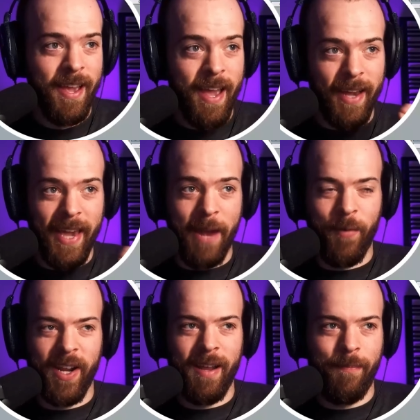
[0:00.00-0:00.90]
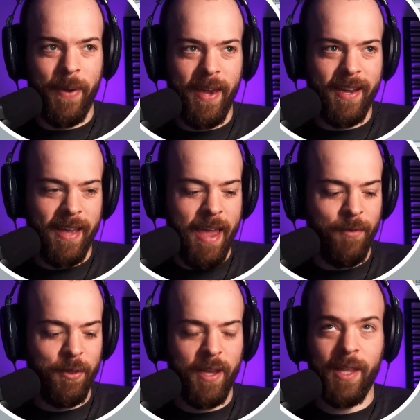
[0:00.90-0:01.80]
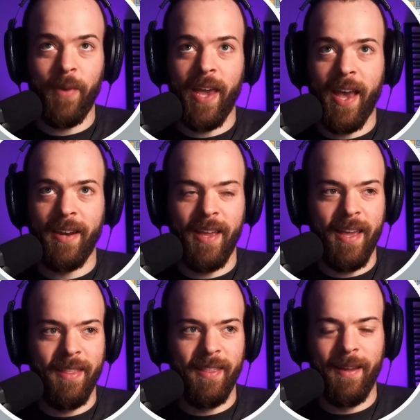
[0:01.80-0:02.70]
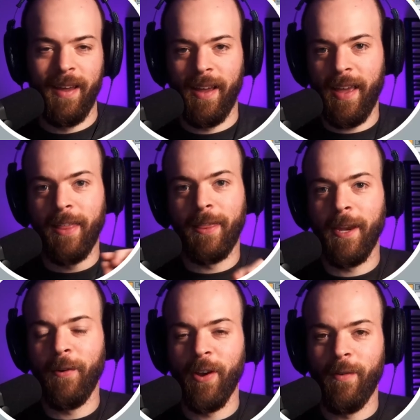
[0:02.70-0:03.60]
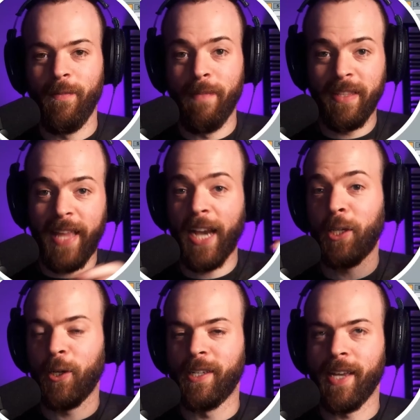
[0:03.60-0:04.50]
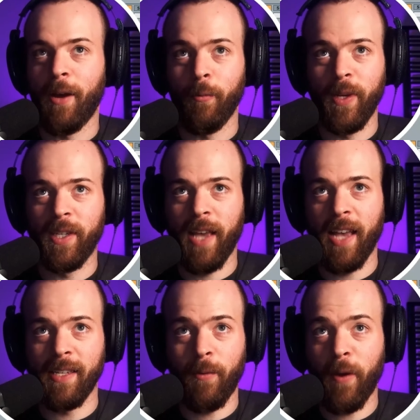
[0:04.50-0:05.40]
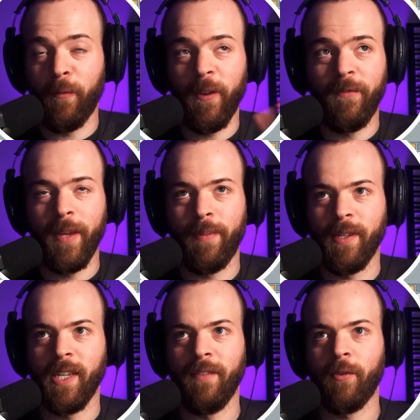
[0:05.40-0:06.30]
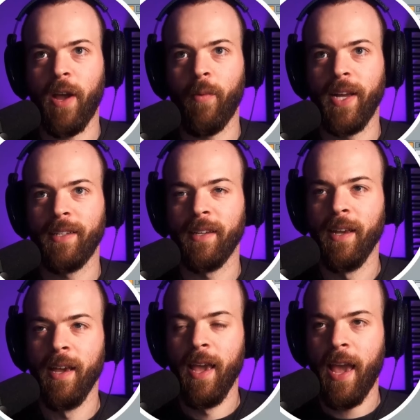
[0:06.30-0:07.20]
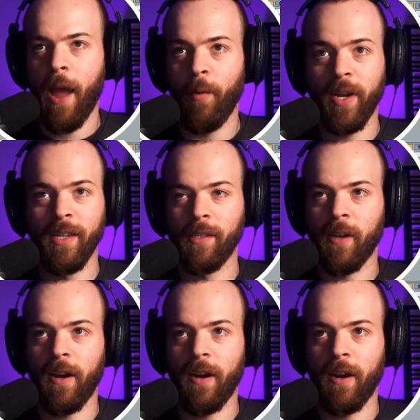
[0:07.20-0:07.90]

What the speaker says: Again, we're gonna pick everything that we had in the ethereal texture sound, which has around 50% of dry wet, and we're gonna start